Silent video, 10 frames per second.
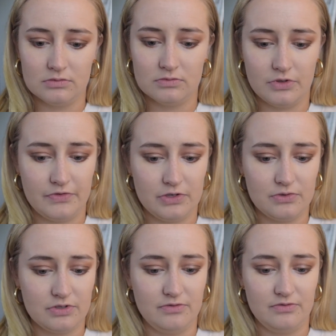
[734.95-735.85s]

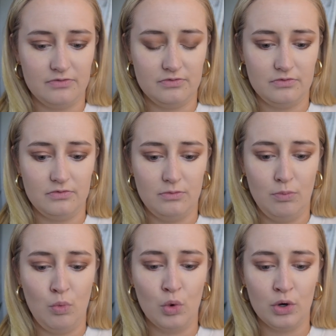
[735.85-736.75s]
reviews of
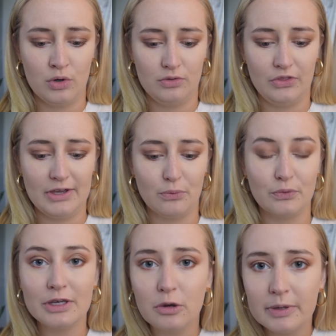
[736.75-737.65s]
more like
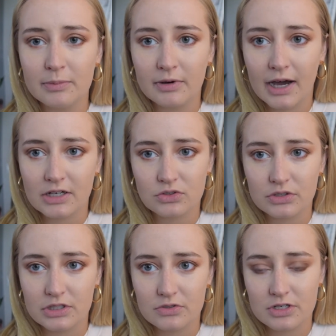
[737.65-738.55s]
real people
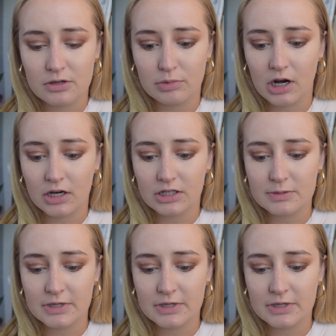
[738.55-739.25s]
actually using a product,